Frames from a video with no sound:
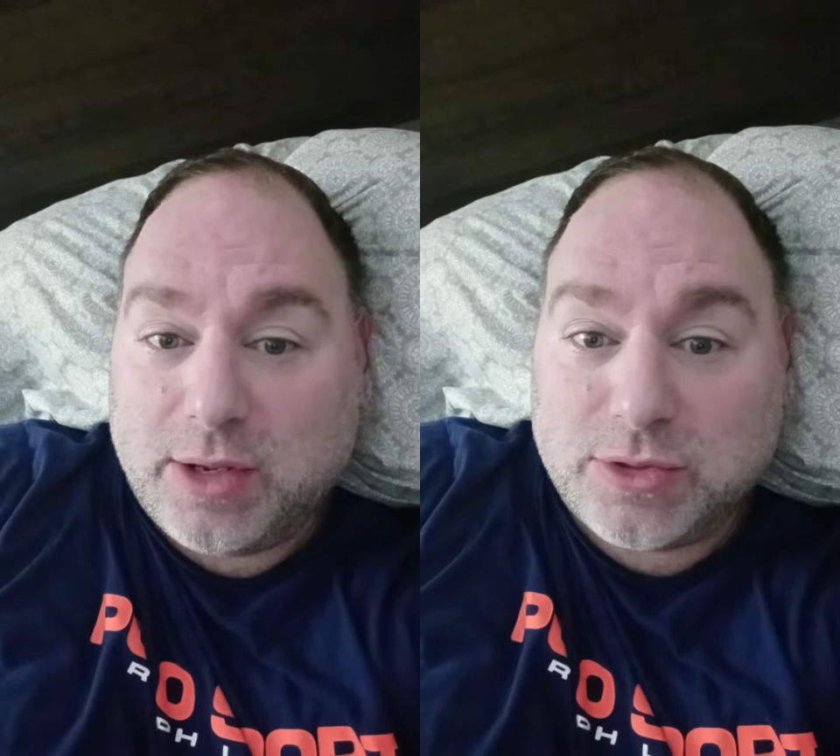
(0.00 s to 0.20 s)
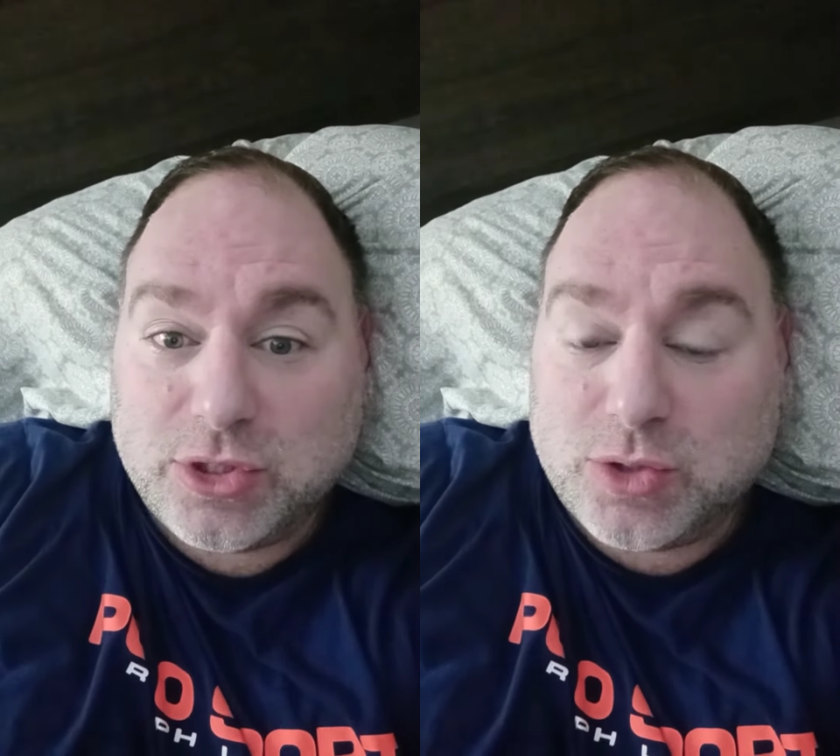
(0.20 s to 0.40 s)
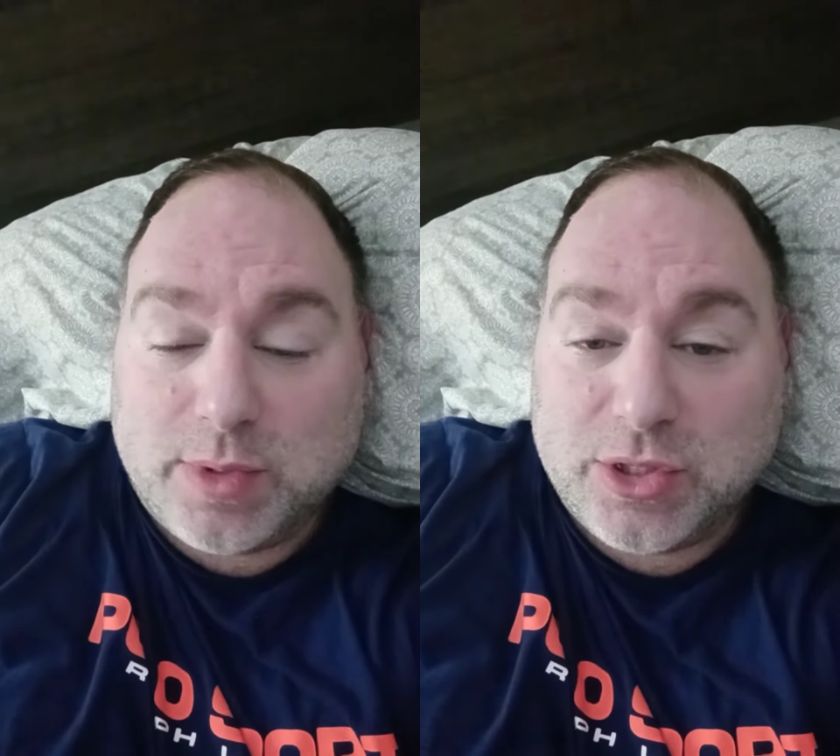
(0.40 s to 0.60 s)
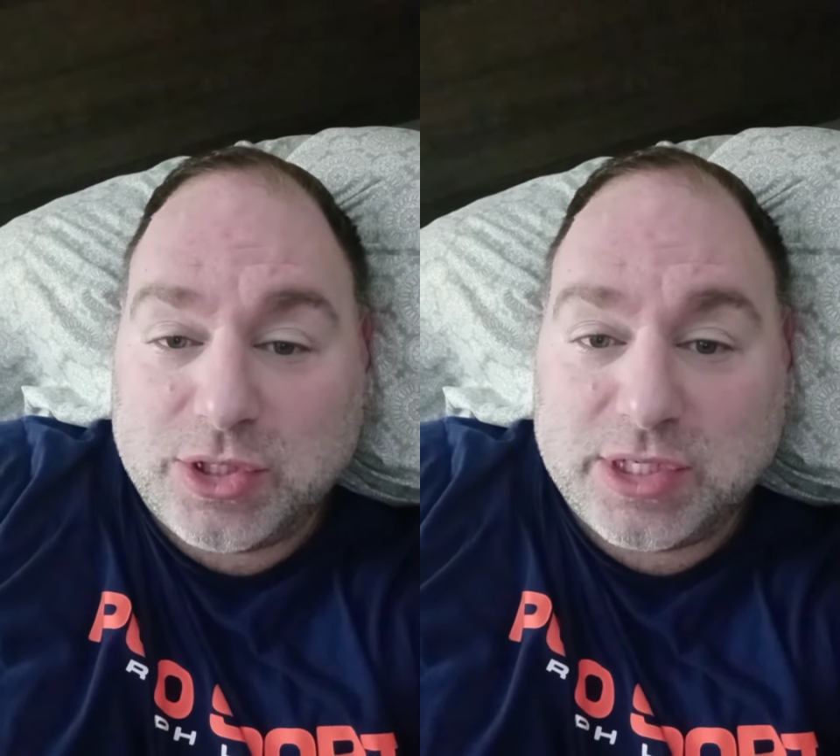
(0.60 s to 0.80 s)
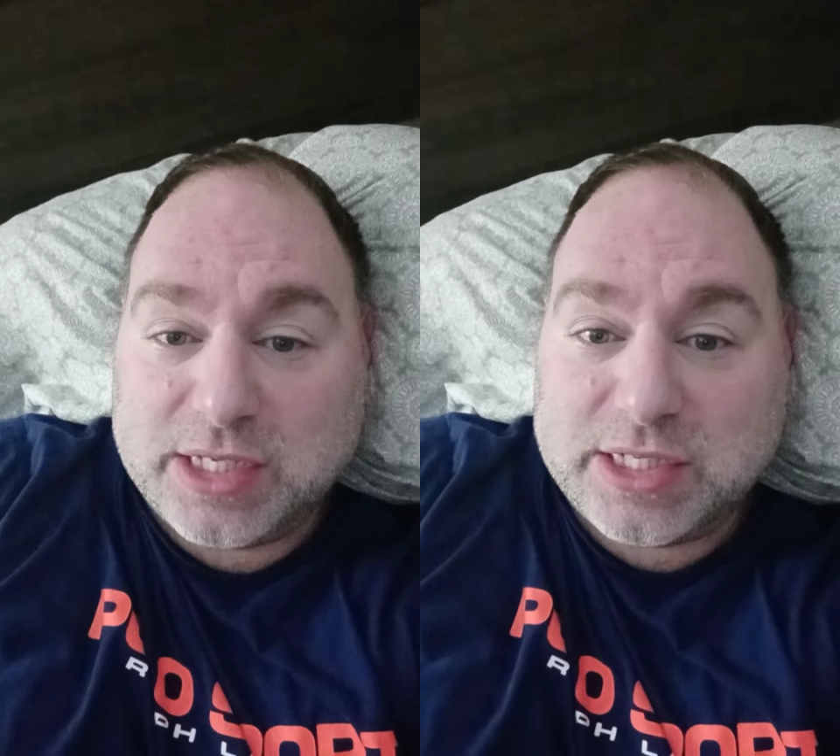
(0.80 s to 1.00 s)
health
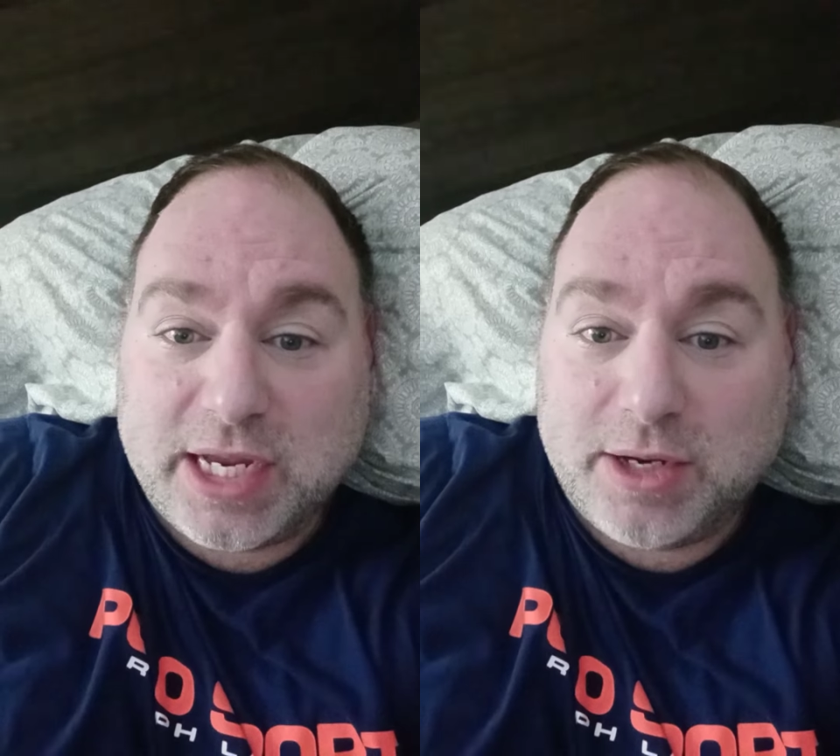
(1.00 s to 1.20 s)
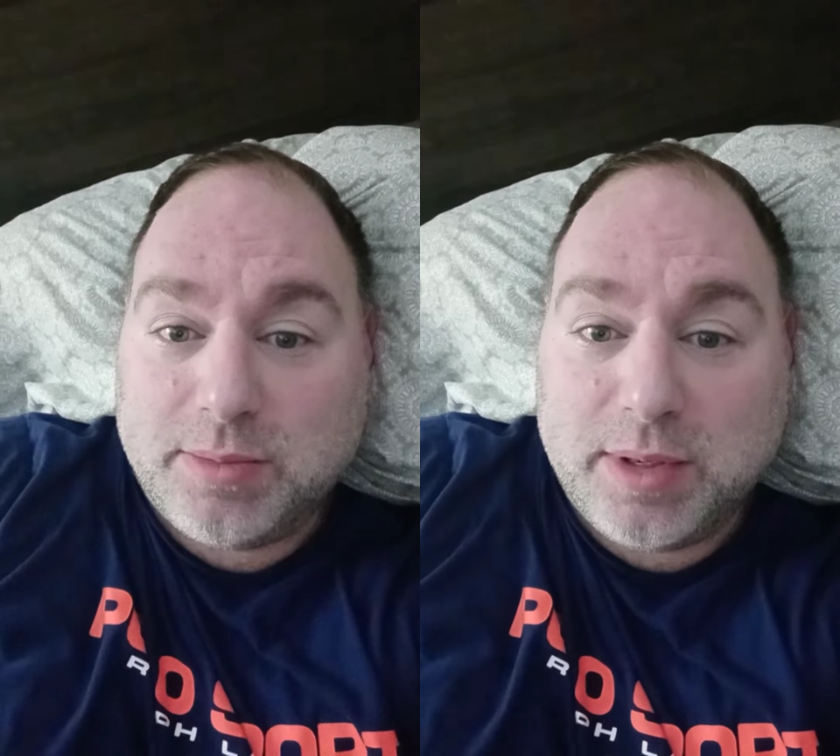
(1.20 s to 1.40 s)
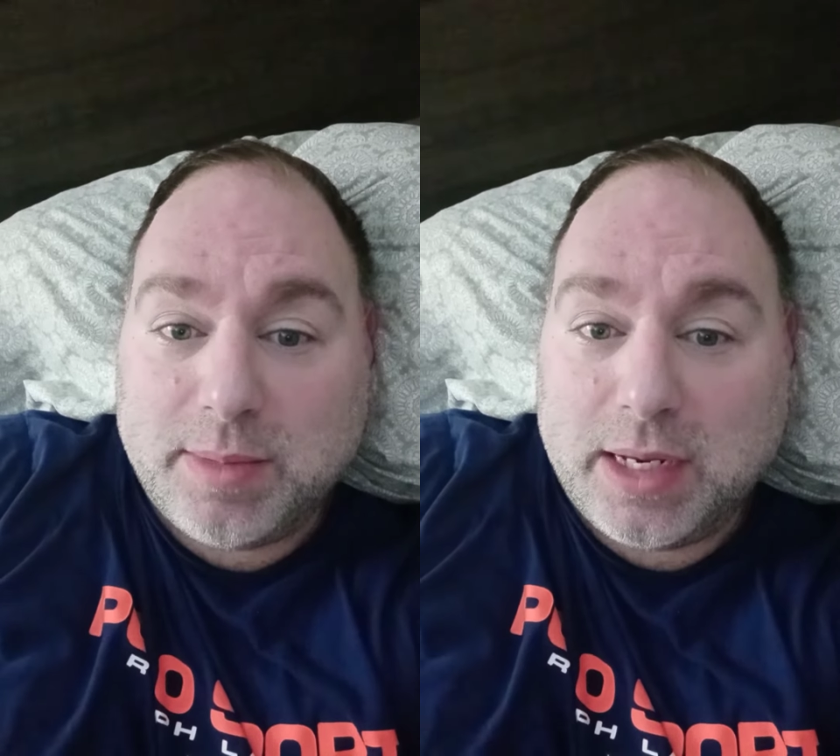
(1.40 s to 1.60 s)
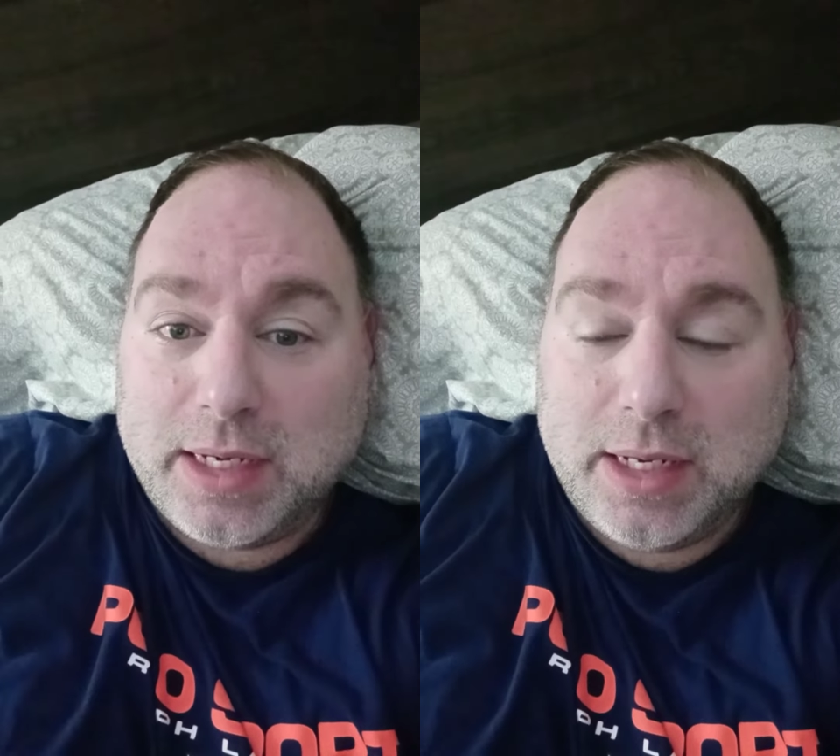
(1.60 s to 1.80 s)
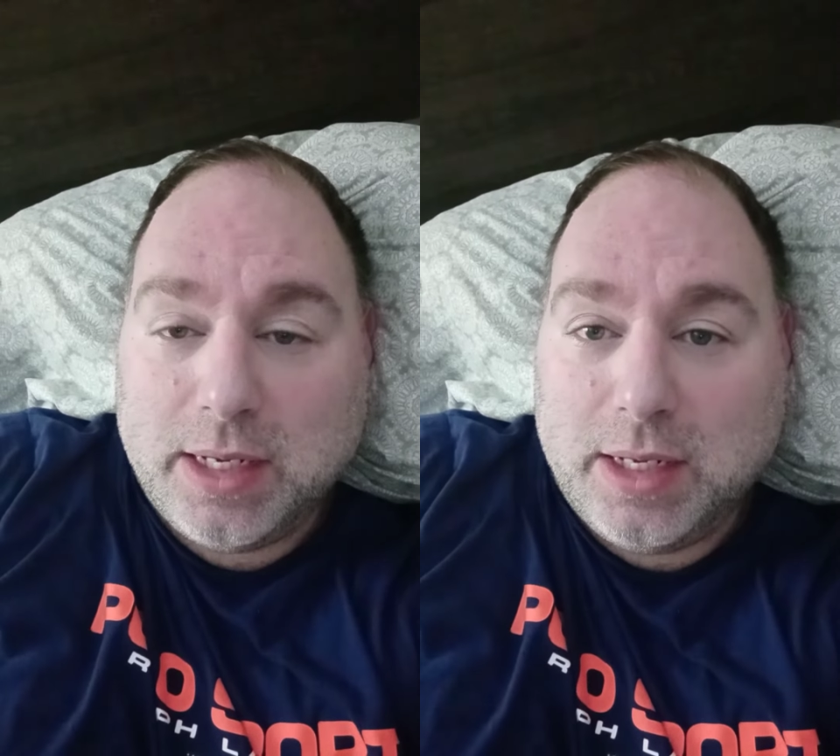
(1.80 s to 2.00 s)
situations that scared me, man.